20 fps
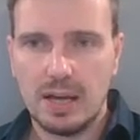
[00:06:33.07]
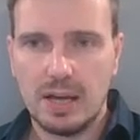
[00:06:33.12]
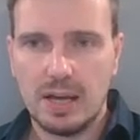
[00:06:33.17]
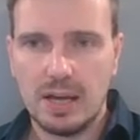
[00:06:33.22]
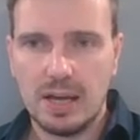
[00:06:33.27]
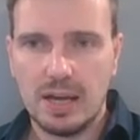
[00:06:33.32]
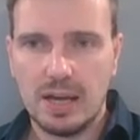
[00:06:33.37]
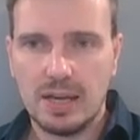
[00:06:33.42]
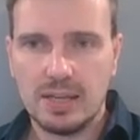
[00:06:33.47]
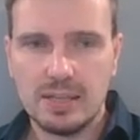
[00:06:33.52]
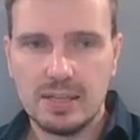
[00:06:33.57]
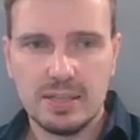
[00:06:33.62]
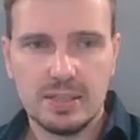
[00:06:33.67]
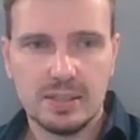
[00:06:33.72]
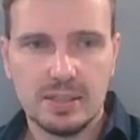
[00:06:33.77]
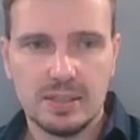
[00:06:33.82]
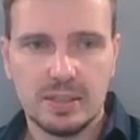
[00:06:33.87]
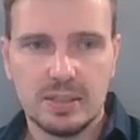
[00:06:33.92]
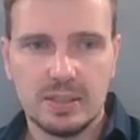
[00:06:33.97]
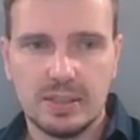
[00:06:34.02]

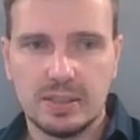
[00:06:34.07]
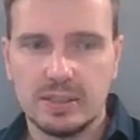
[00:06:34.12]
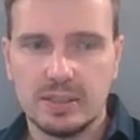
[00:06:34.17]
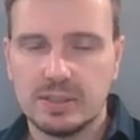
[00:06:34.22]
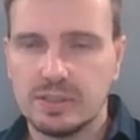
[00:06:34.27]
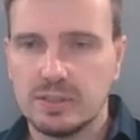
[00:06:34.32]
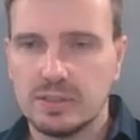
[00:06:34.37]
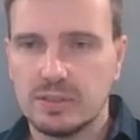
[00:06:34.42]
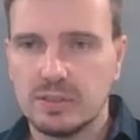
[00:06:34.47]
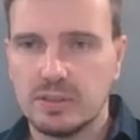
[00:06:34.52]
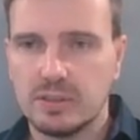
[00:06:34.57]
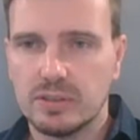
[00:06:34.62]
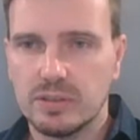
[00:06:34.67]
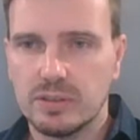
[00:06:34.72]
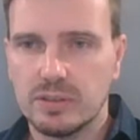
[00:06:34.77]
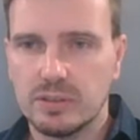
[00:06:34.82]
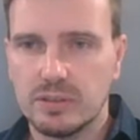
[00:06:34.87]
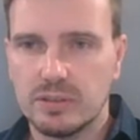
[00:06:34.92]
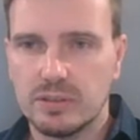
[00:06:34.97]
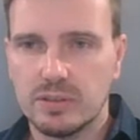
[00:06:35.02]
A is
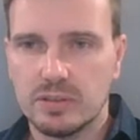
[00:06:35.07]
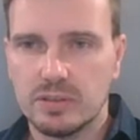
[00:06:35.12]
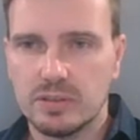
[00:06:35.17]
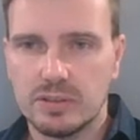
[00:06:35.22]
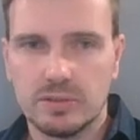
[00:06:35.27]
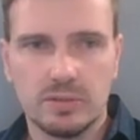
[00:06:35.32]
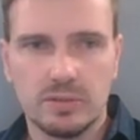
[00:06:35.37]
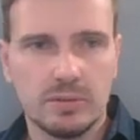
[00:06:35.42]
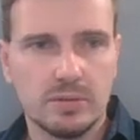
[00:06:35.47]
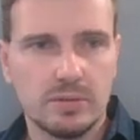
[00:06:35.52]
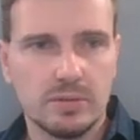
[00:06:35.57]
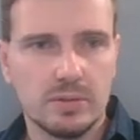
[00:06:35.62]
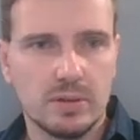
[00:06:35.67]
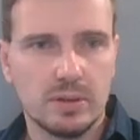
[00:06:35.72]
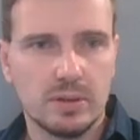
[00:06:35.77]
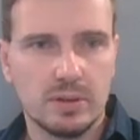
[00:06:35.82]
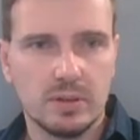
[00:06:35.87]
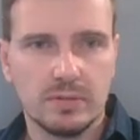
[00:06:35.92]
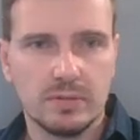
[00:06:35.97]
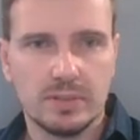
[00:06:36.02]
2
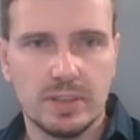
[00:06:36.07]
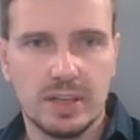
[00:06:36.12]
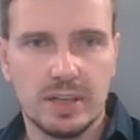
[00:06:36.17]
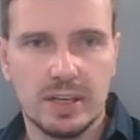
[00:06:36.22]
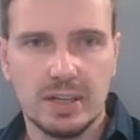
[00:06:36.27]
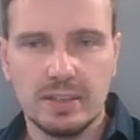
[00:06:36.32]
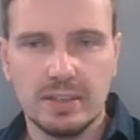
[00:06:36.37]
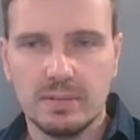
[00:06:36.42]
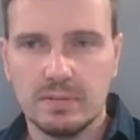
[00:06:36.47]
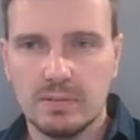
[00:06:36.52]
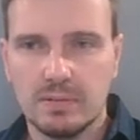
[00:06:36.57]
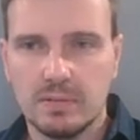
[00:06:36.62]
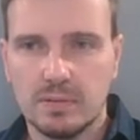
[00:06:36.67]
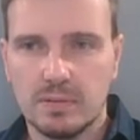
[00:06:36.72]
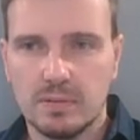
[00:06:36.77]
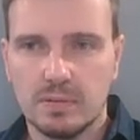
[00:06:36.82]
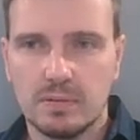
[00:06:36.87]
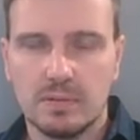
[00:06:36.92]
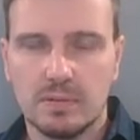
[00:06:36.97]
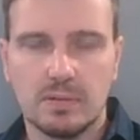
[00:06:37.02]
over 9.
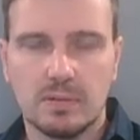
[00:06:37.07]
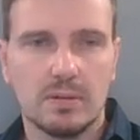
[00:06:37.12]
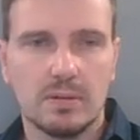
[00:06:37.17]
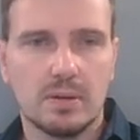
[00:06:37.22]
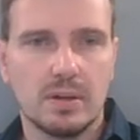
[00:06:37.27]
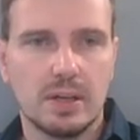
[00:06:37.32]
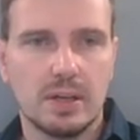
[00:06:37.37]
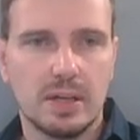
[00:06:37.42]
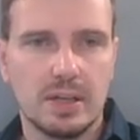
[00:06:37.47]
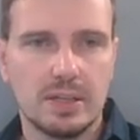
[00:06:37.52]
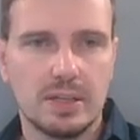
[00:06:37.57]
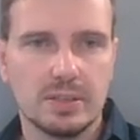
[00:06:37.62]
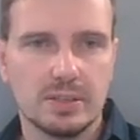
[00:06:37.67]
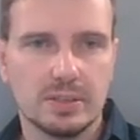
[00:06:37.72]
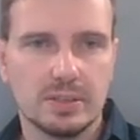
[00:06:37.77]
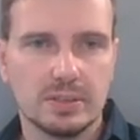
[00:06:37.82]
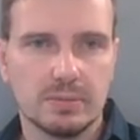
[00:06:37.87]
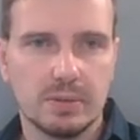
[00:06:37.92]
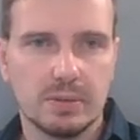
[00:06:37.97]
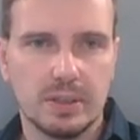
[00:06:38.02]
A is
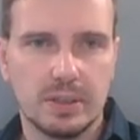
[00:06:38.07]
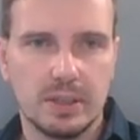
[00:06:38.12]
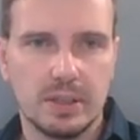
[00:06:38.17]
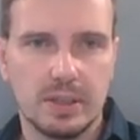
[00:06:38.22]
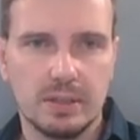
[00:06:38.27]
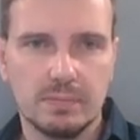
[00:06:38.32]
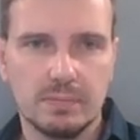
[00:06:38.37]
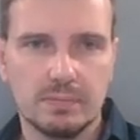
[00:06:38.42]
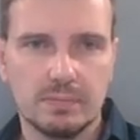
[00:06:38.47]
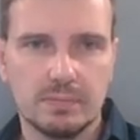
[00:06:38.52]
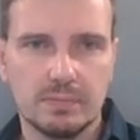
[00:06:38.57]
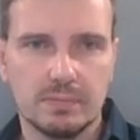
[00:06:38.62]
this one here.